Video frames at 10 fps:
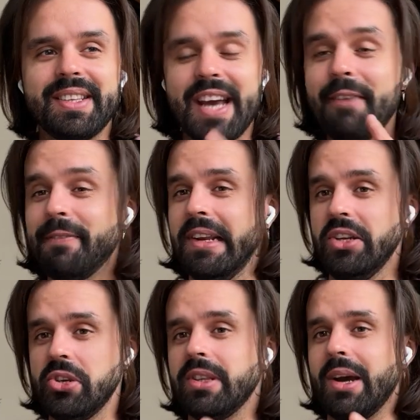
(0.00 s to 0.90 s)

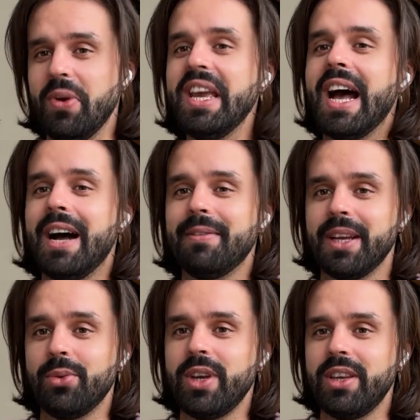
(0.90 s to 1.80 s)
definition that we have
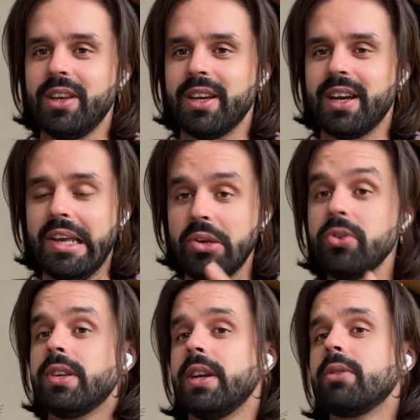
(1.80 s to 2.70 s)
and we
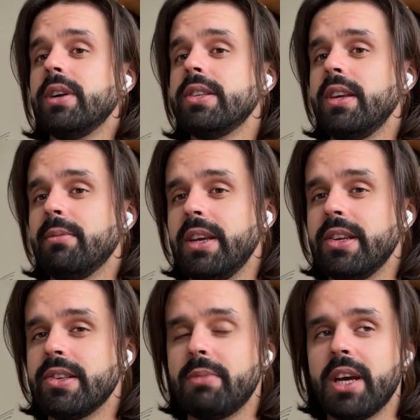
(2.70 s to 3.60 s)
use in our team
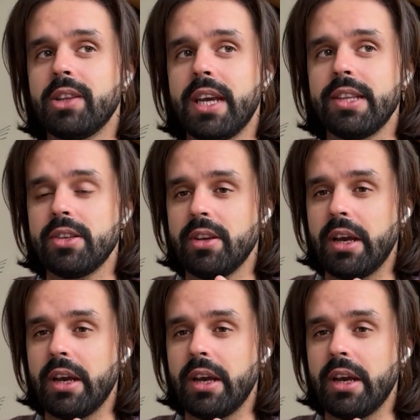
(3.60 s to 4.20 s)
is about that